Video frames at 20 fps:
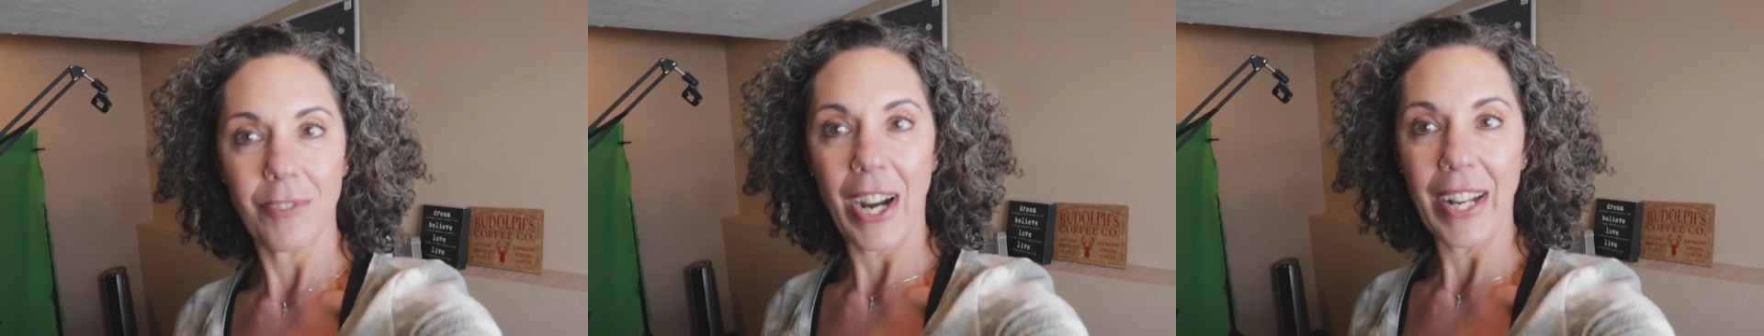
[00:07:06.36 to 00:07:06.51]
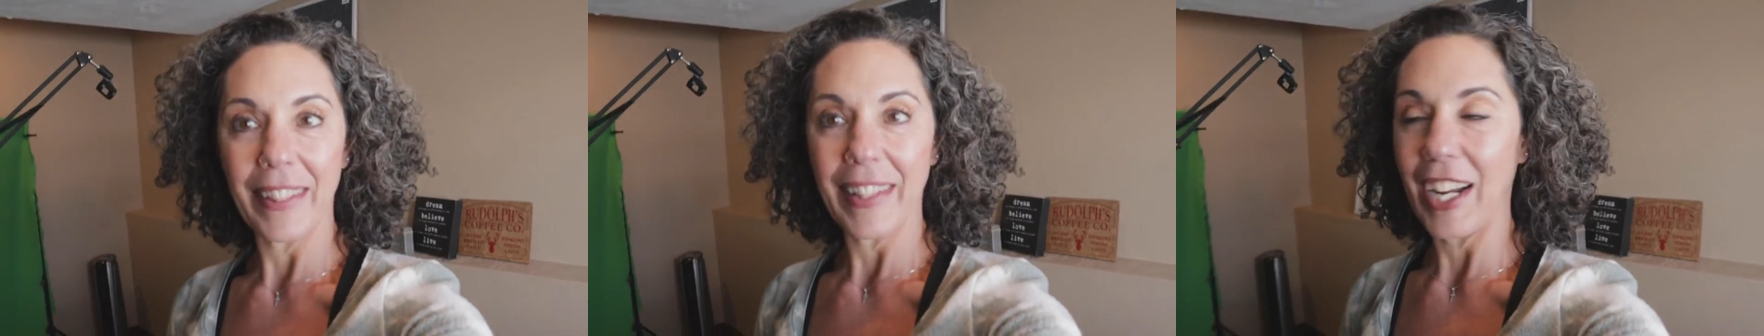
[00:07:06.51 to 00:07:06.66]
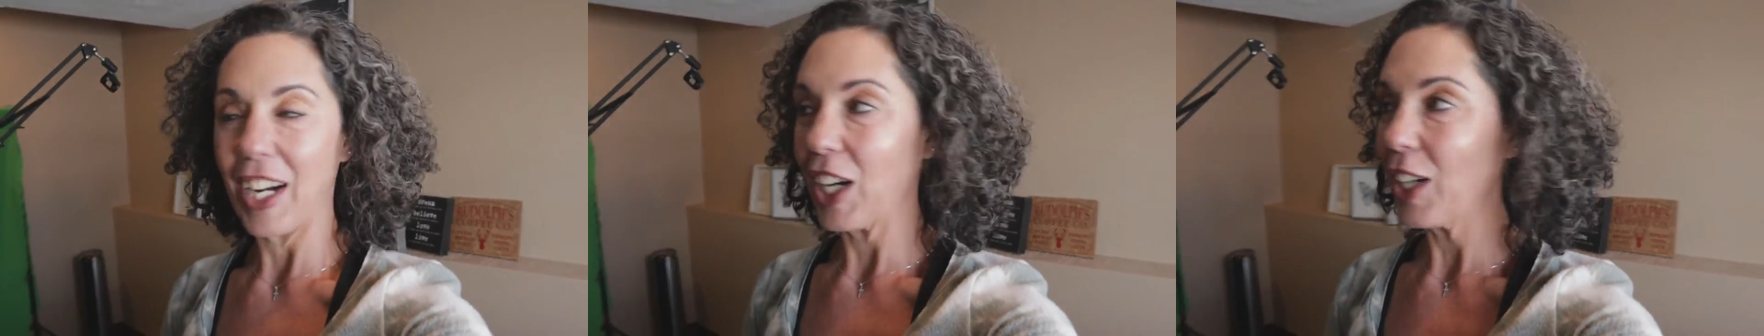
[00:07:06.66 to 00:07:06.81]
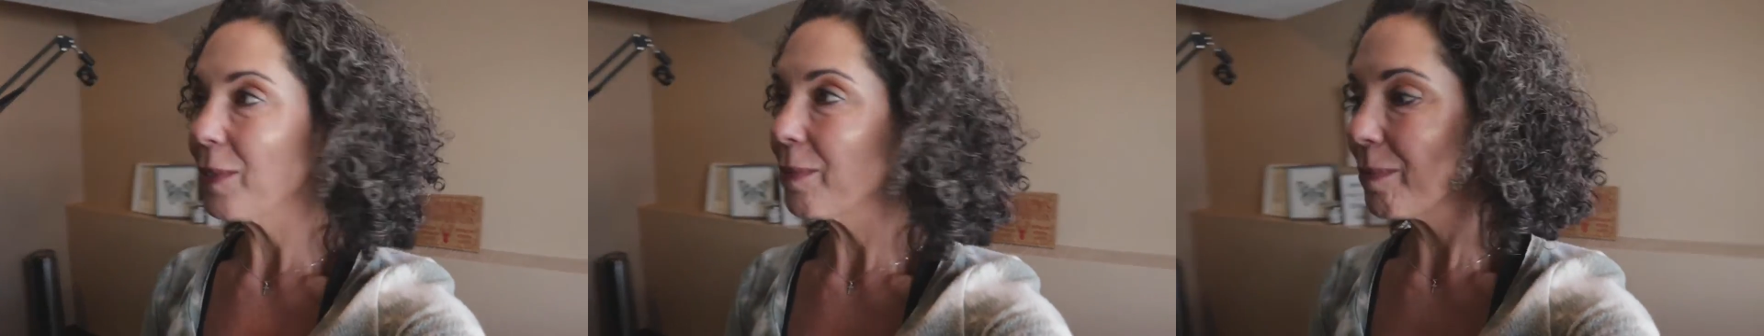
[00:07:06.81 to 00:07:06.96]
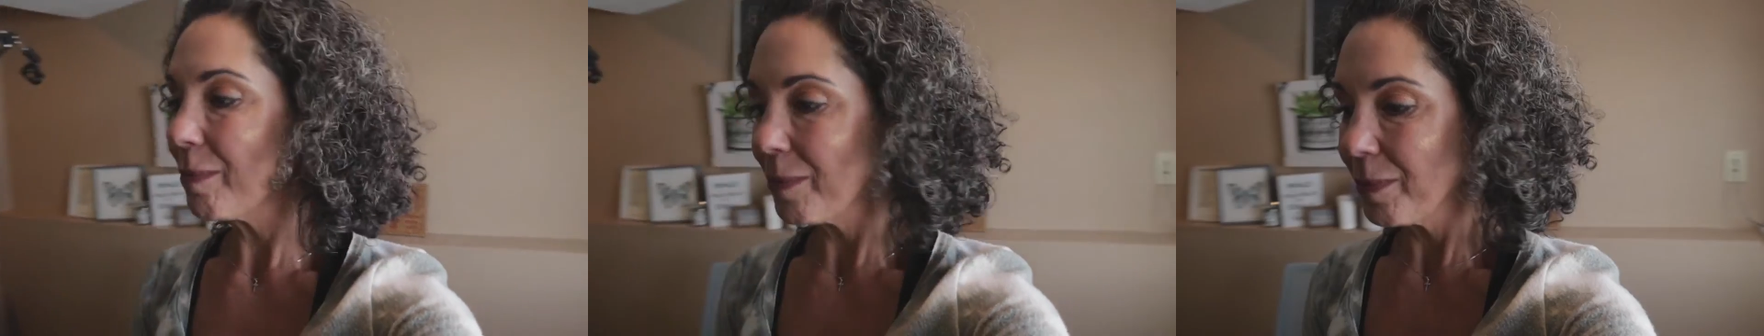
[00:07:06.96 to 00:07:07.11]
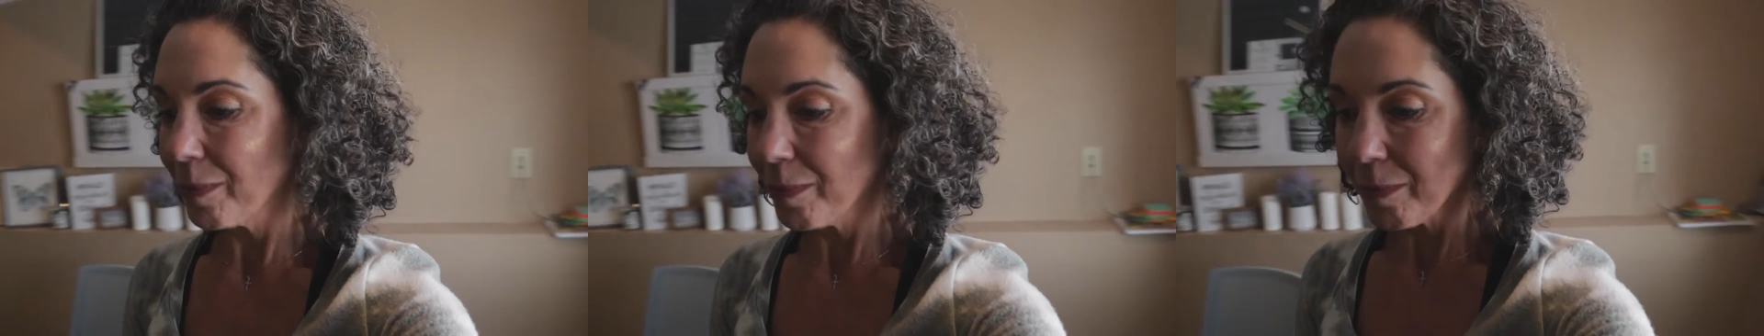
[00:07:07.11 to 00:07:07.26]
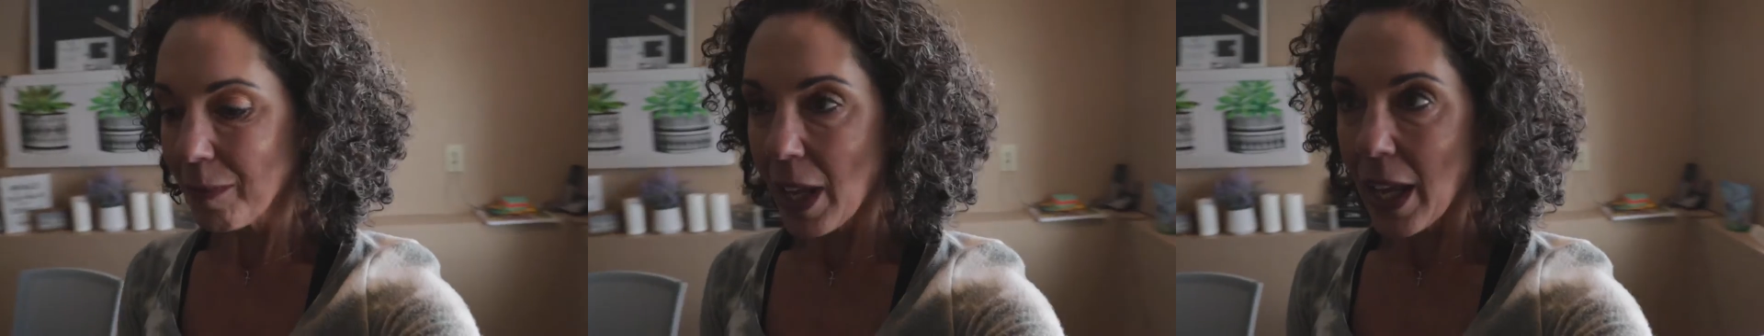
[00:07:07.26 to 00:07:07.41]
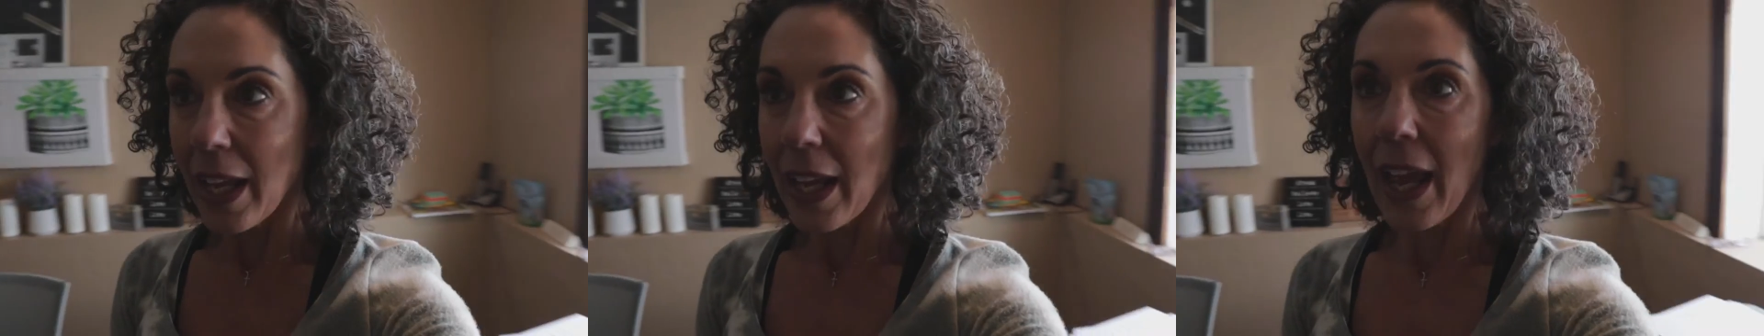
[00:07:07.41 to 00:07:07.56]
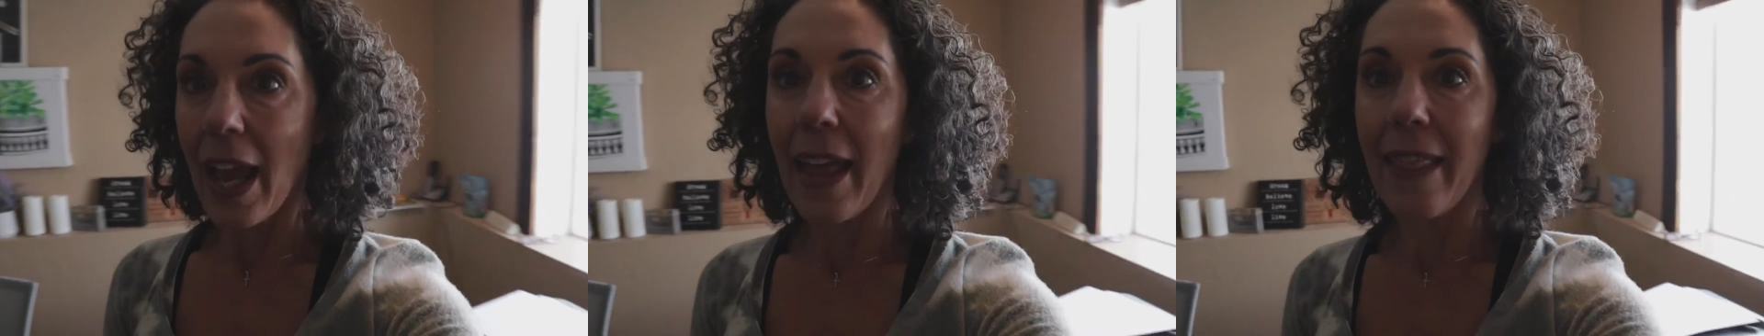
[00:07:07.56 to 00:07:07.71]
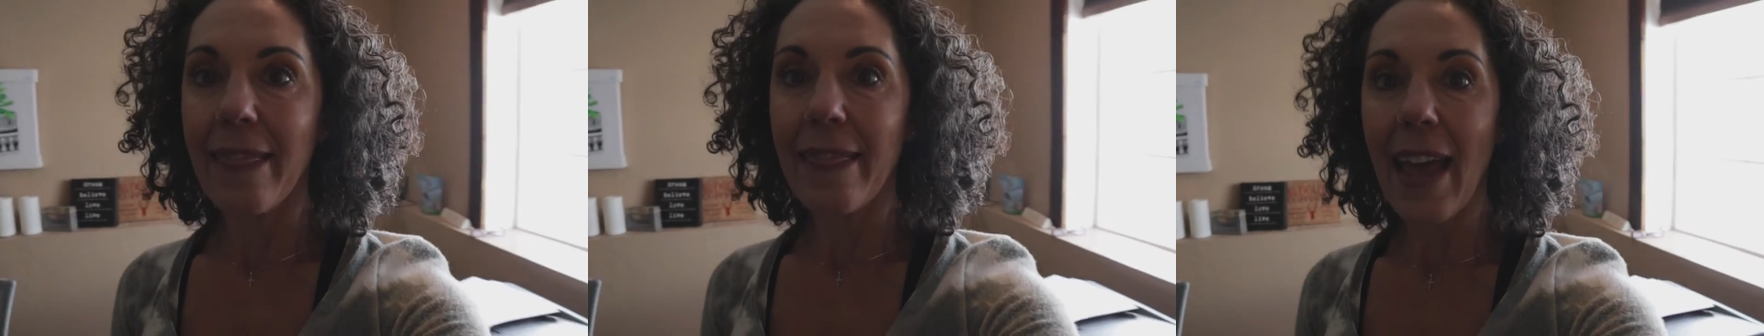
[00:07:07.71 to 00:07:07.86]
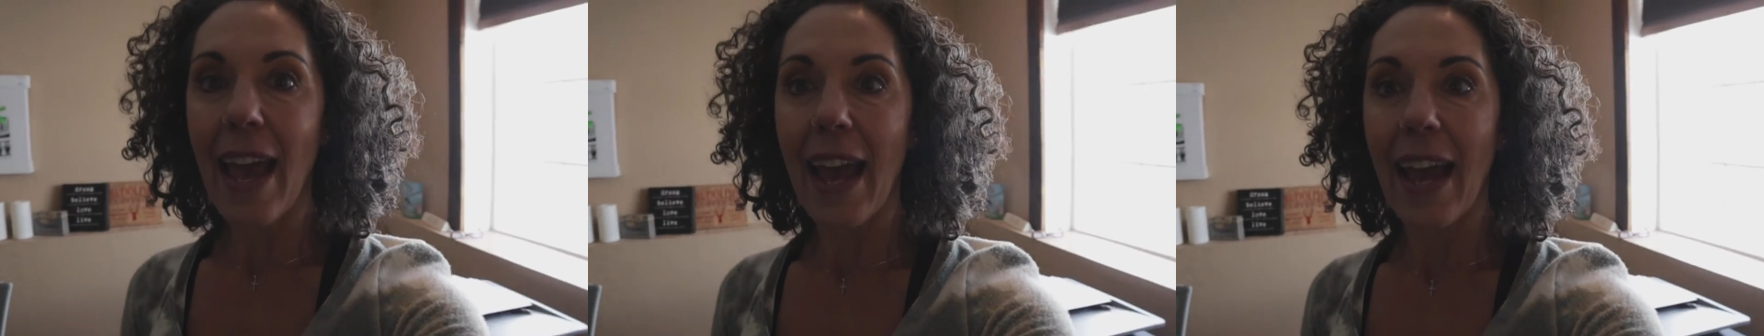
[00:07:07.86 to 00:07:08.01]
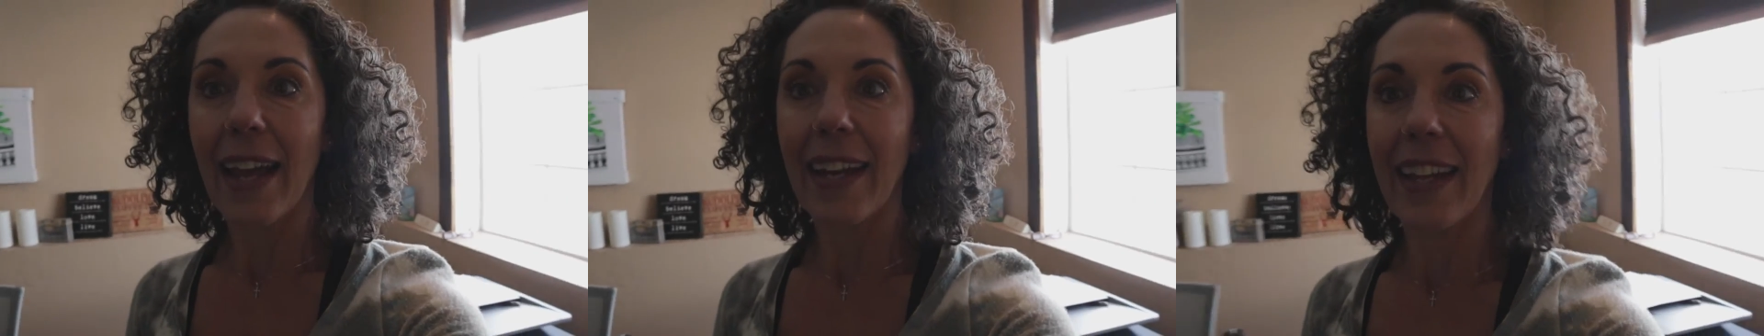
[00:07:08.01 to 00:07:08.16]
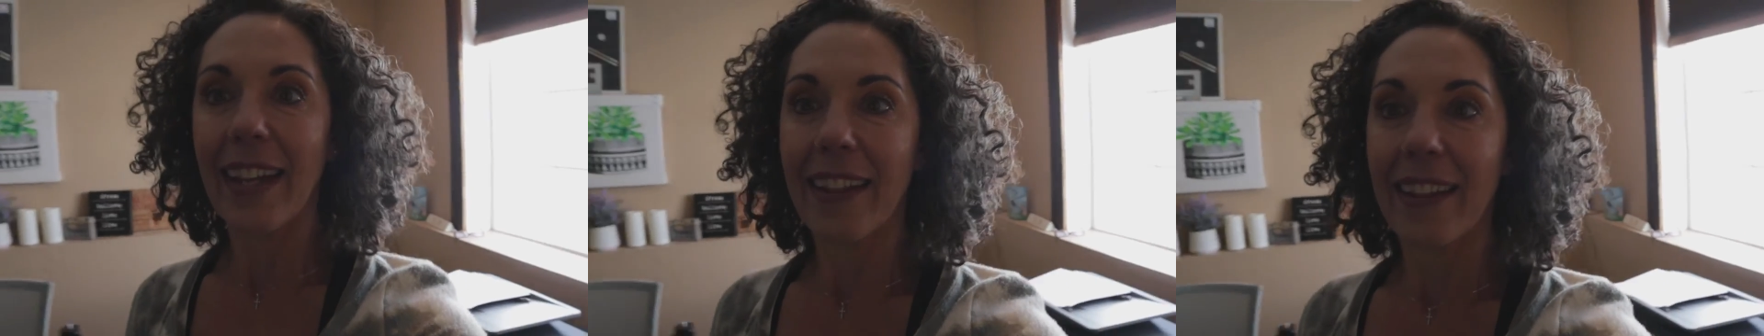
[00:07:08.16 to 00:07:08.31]
right there. And
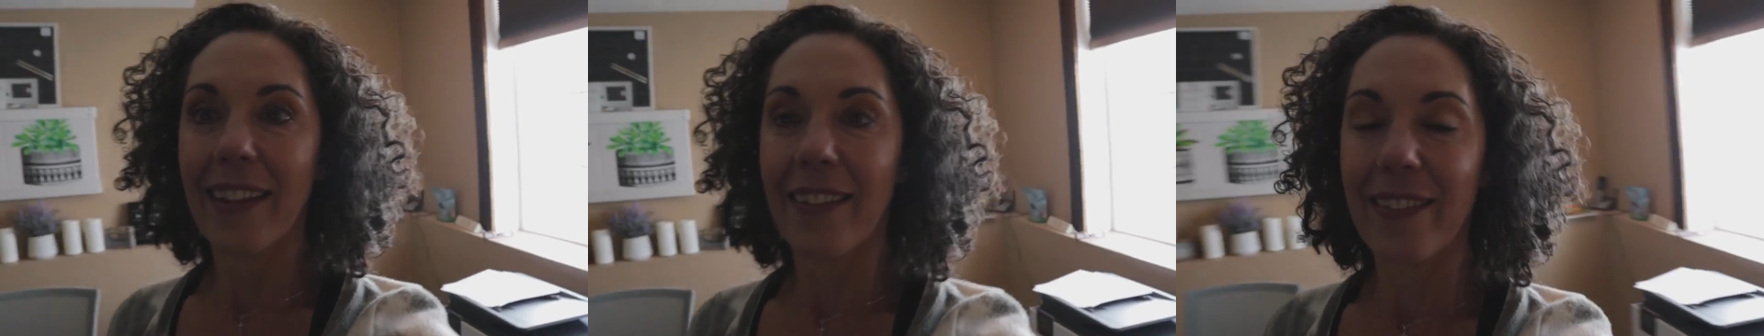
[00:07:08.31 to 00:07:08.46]
then in